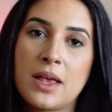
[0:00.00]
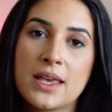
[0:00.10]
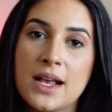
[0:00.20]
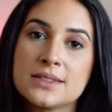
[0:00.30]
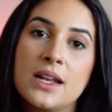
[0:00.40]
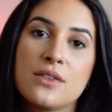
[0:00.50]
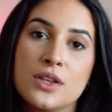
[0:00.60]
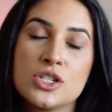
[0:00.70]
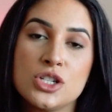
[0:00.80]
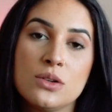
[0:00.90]
like it has
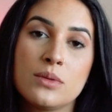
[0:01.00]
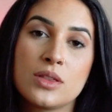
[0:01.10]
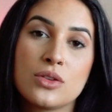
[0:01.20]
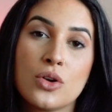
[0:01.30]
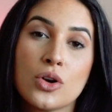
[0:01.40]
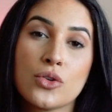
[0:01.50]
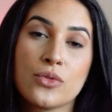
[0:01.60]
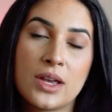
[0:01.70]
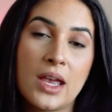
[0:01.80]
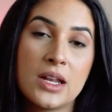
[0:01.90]
anything to do with your
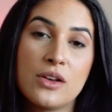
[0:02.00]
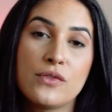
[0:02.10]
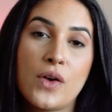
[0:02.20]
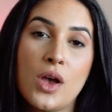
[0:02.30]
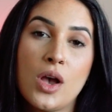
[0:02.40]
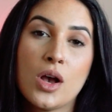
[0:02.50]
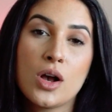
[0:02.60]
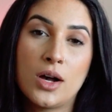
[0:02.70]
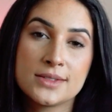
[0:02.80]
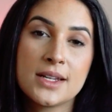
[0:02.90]
creative
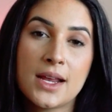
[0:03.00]
content